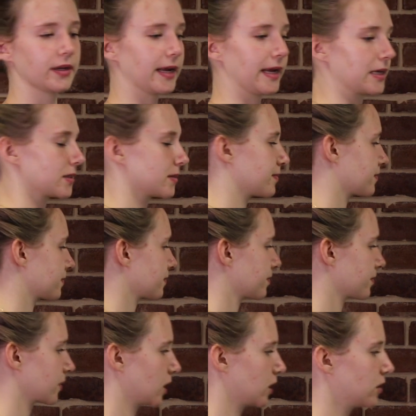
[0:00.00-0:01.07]
1 x.
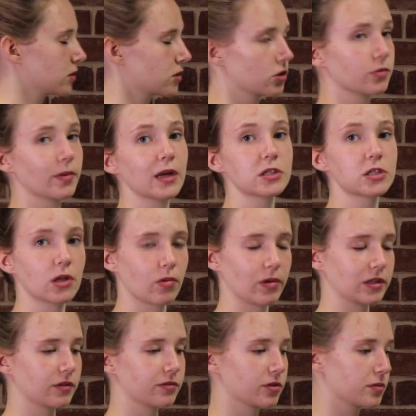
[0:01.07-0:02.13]
So the marginal rate of